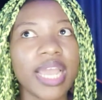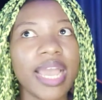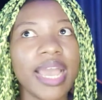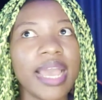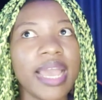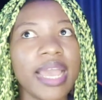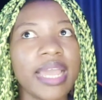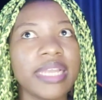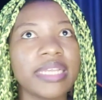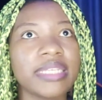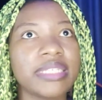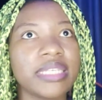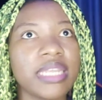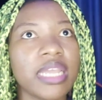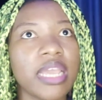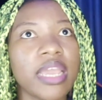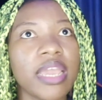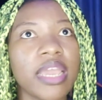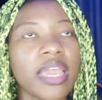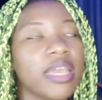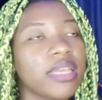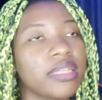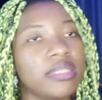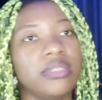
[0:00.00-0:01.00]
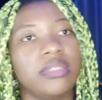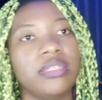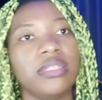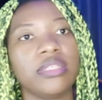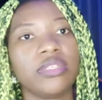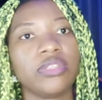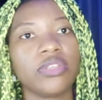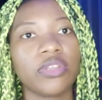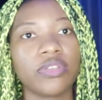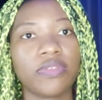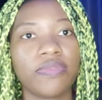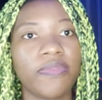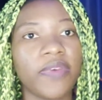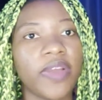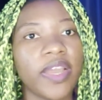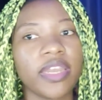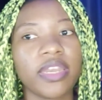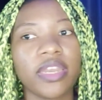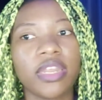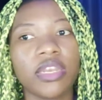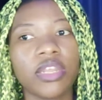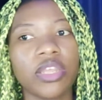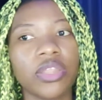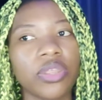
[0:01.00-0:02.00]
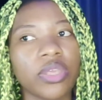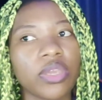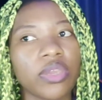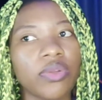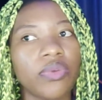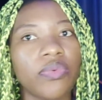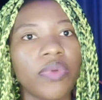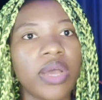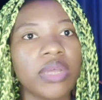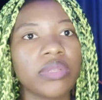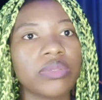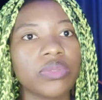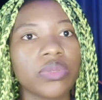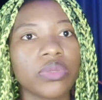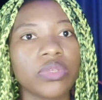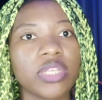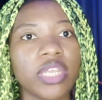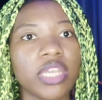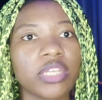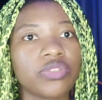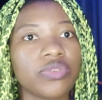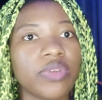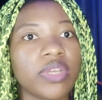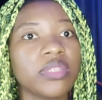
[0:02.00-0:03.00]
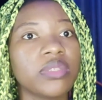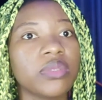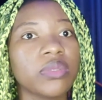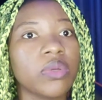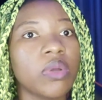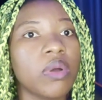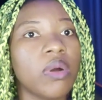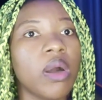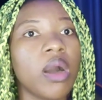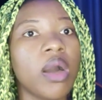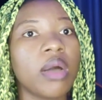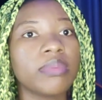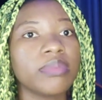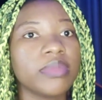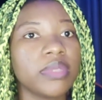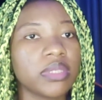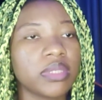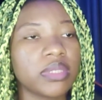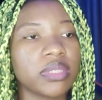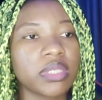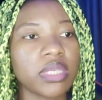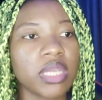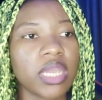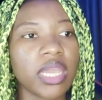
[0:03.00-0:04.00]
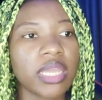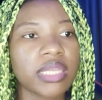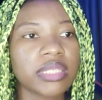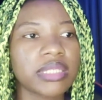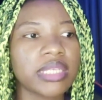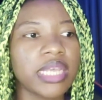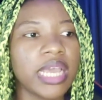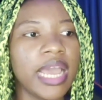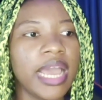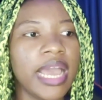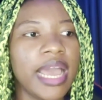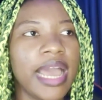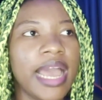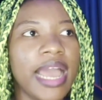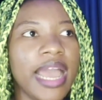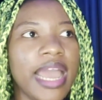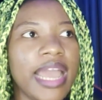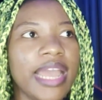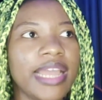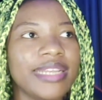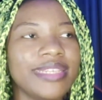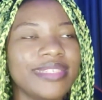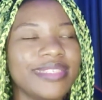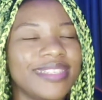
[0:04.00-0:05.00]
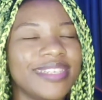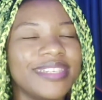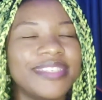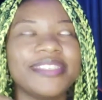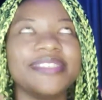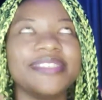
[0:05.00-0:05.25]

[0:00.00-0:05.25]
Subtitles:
and they did not find anything around, so they're trying to go up the stairs. And